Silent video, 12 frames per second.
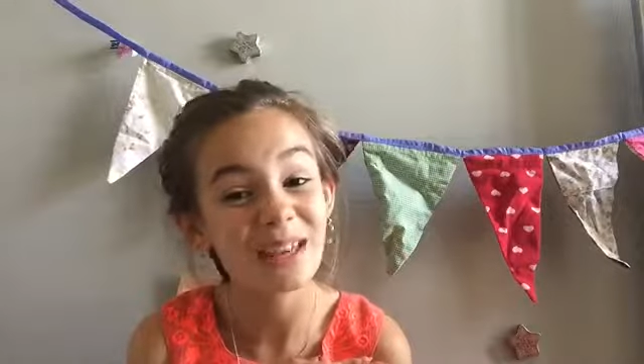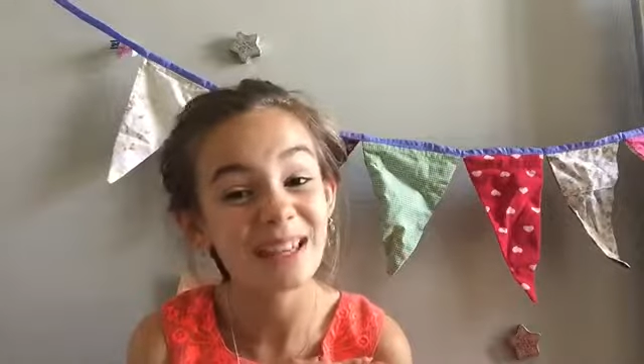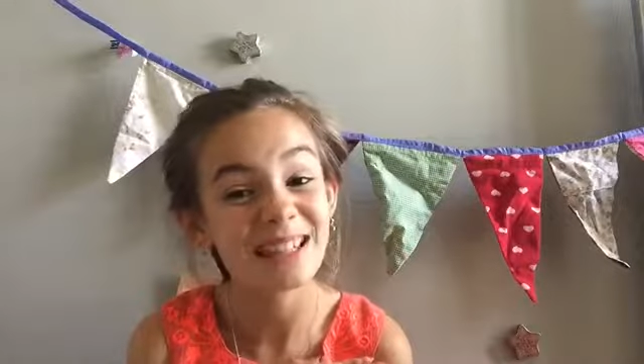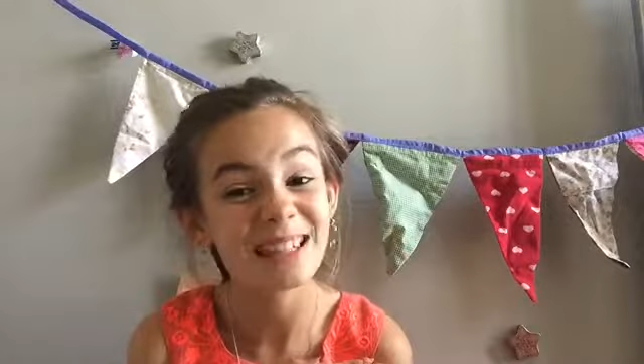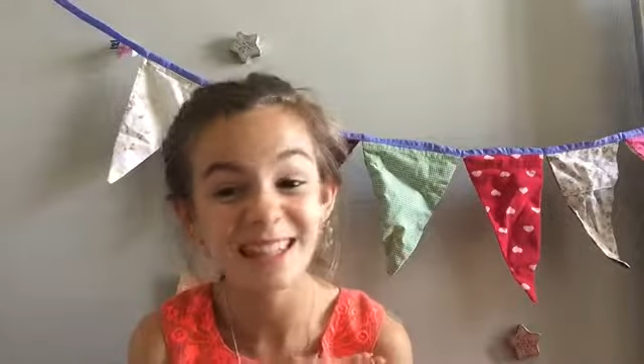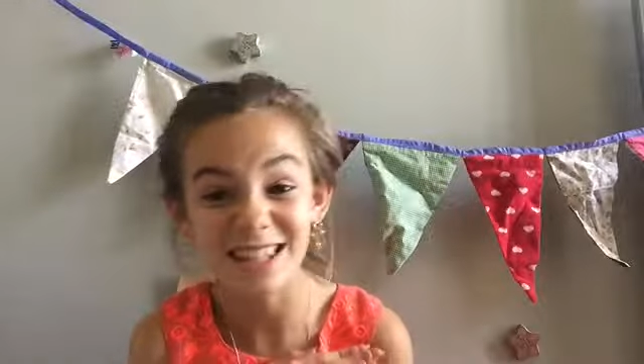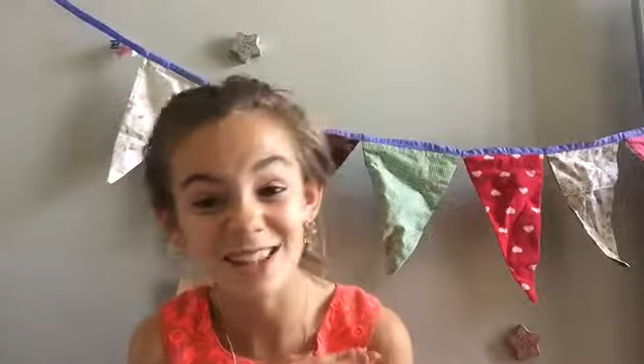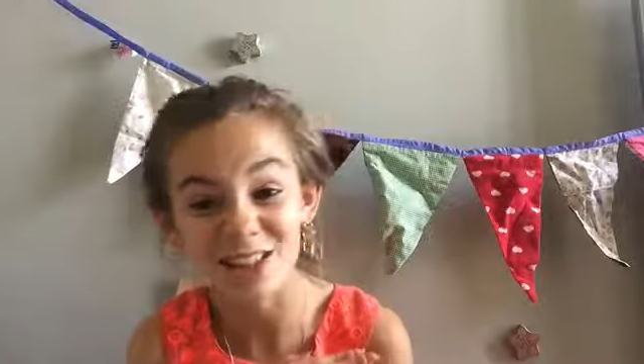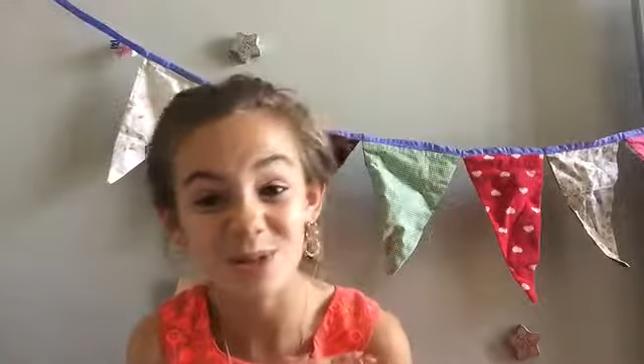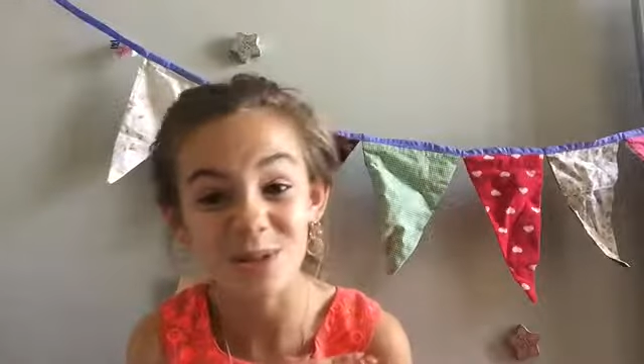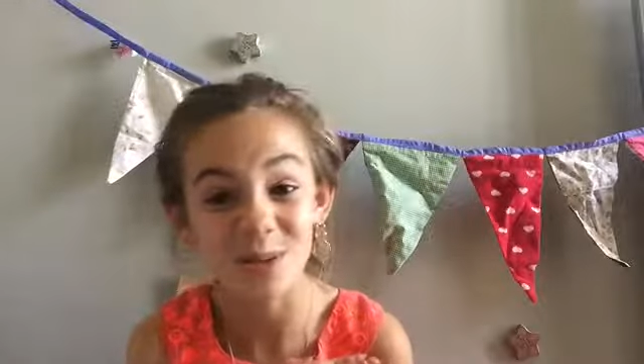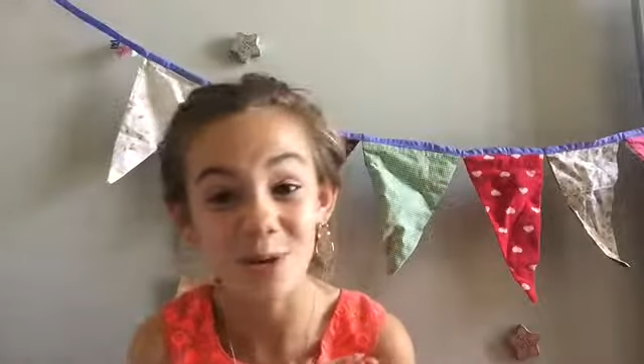this it
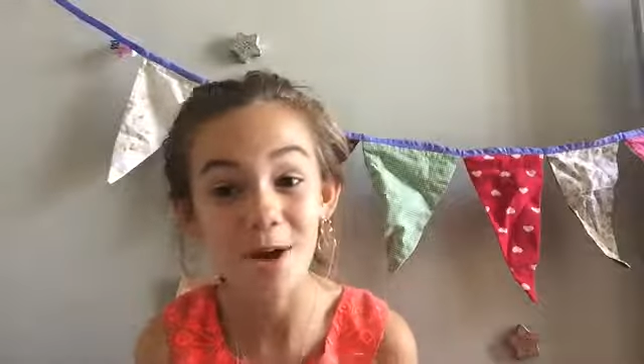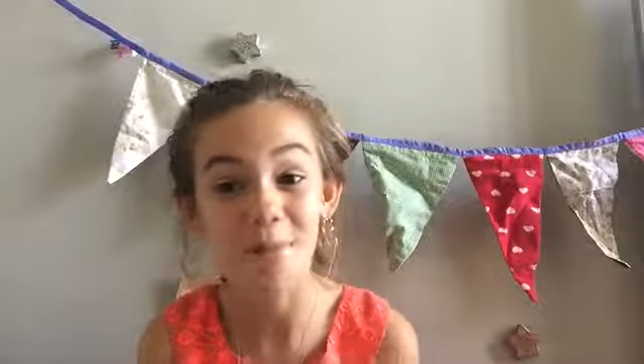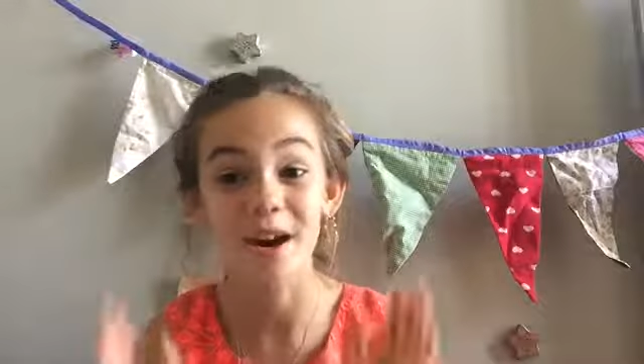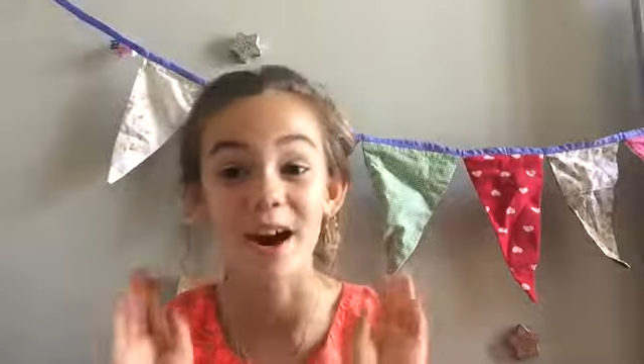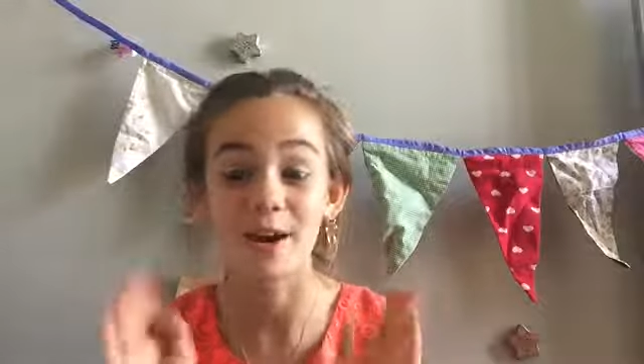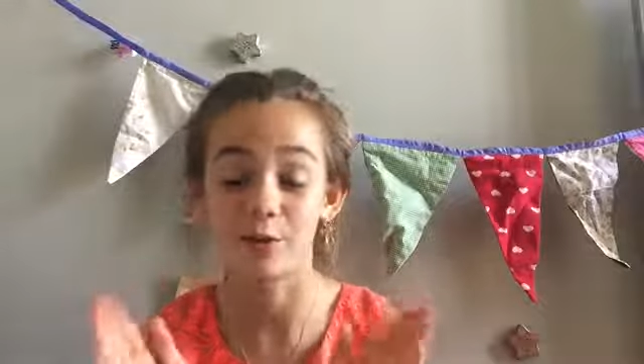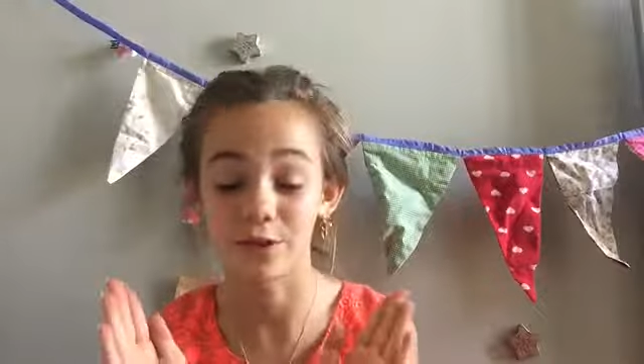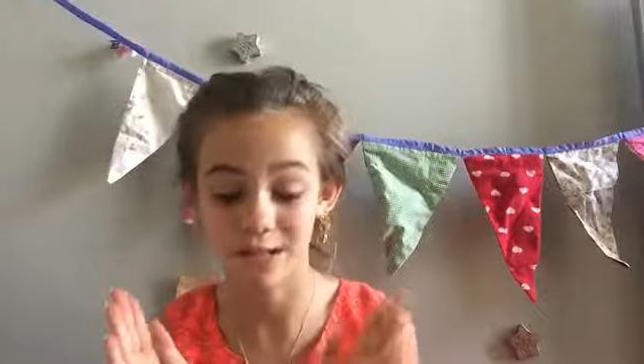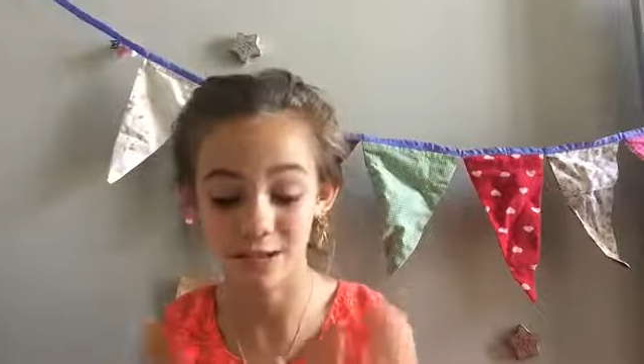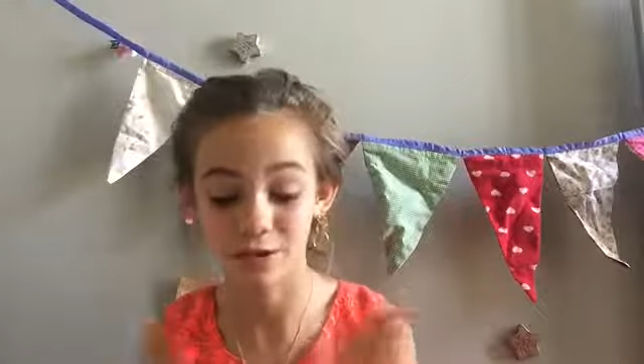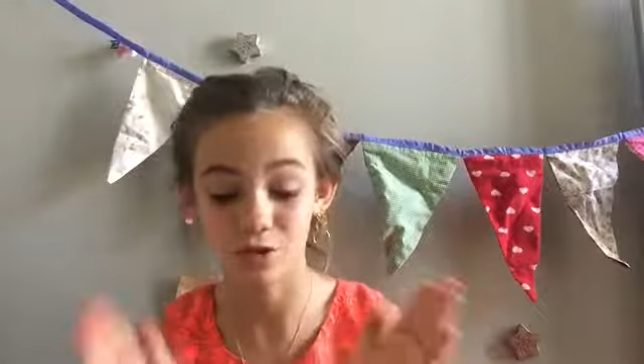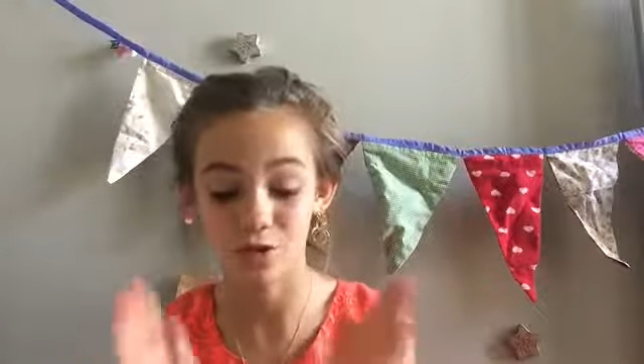doesn't always work but I
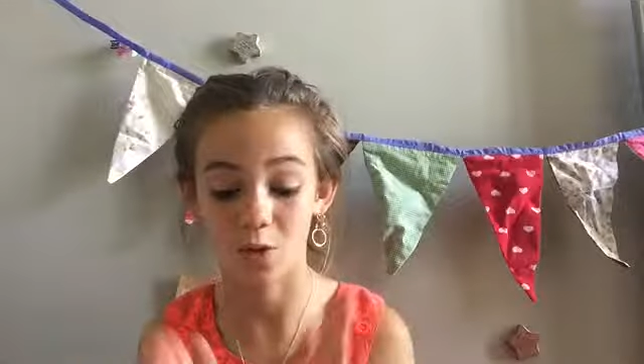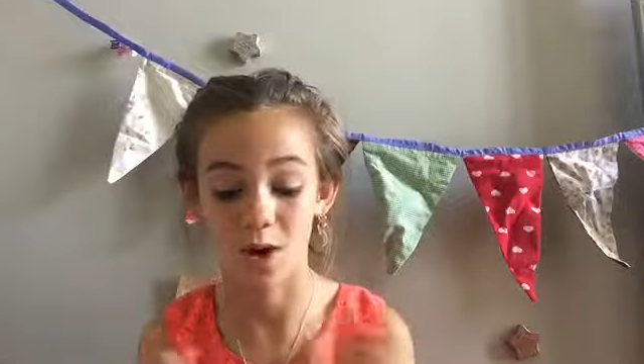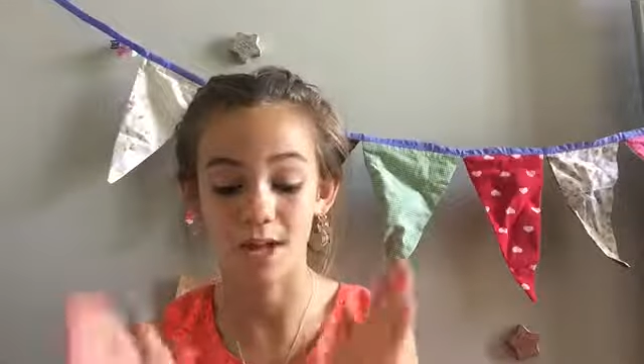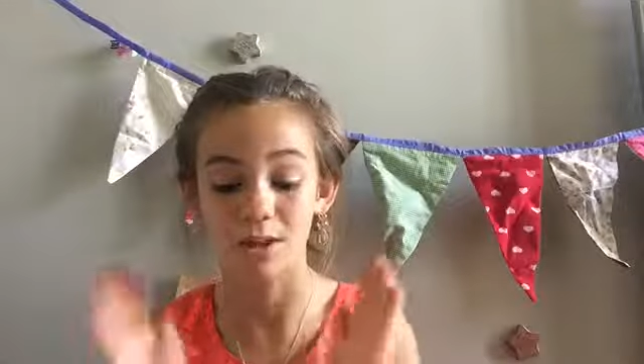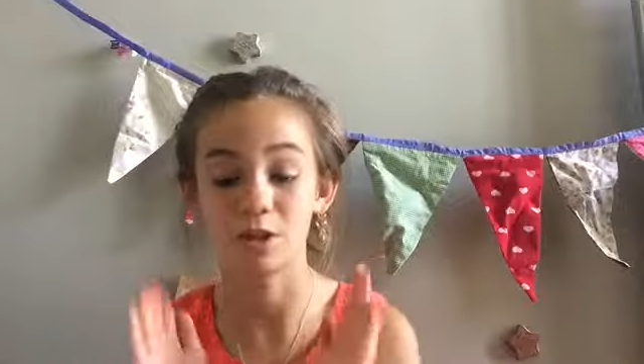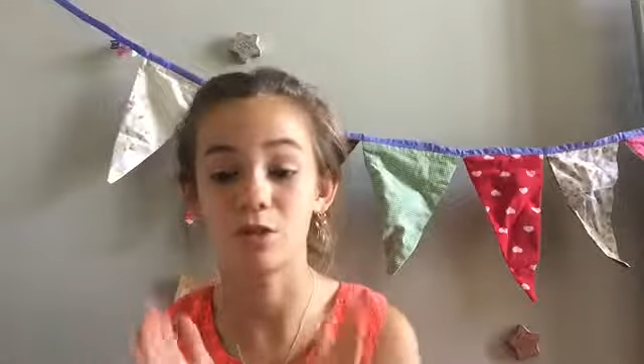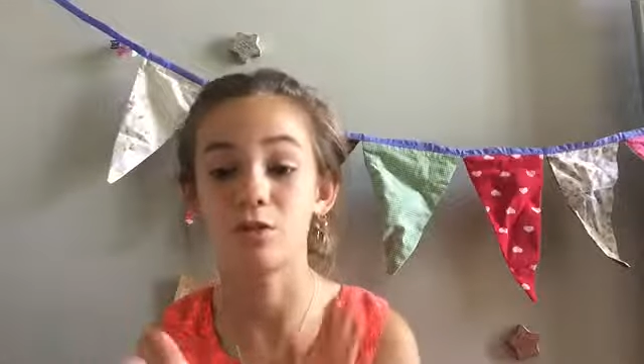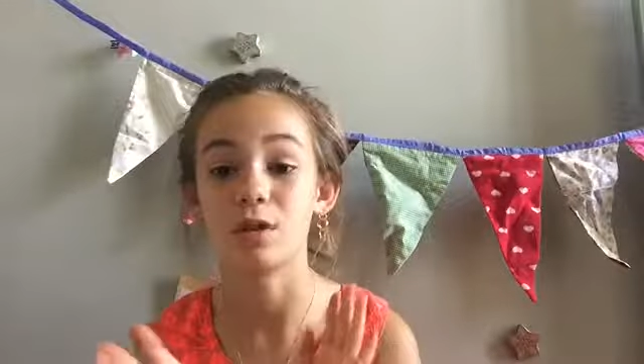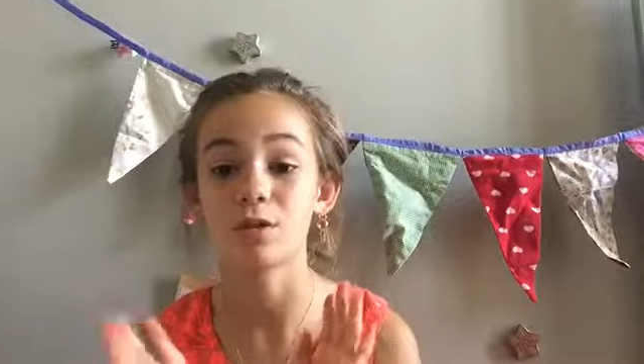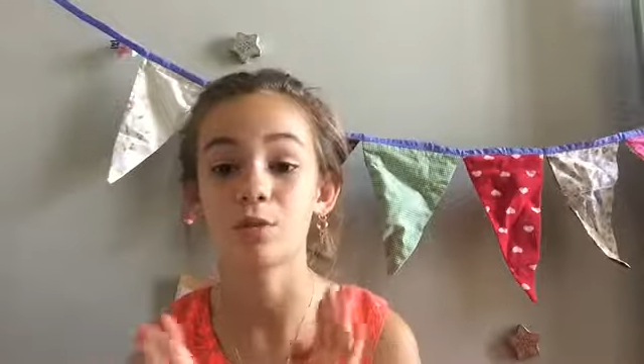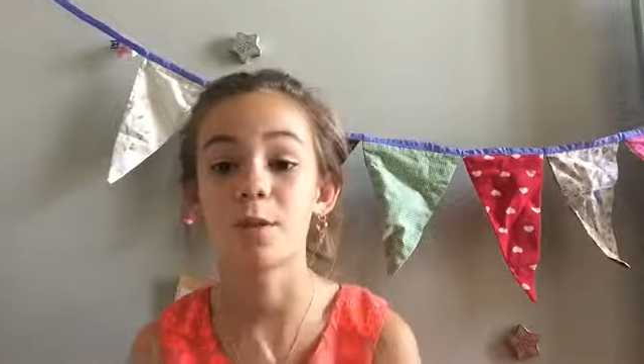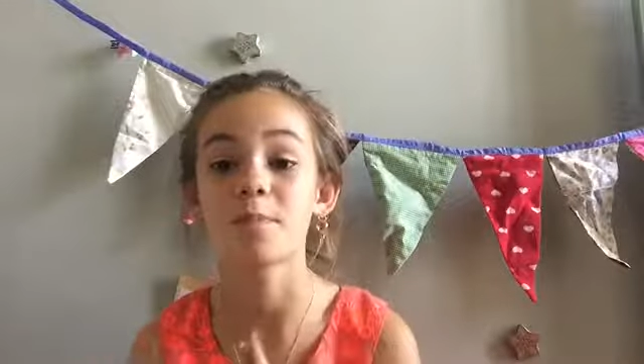really try to do
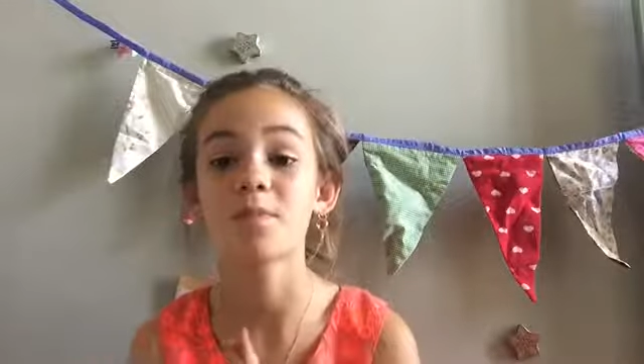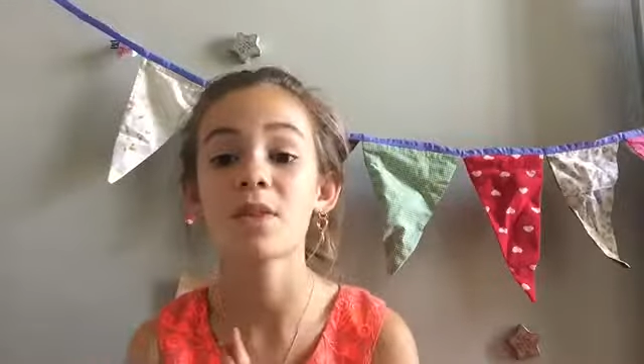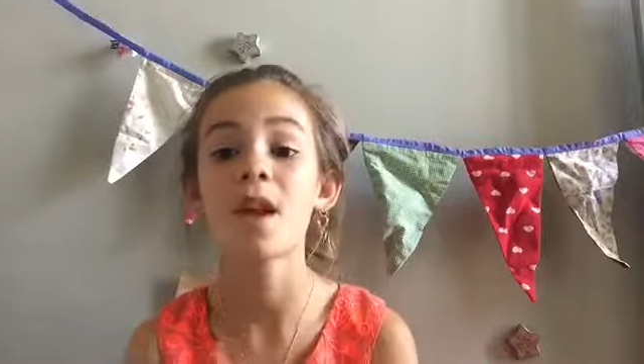this one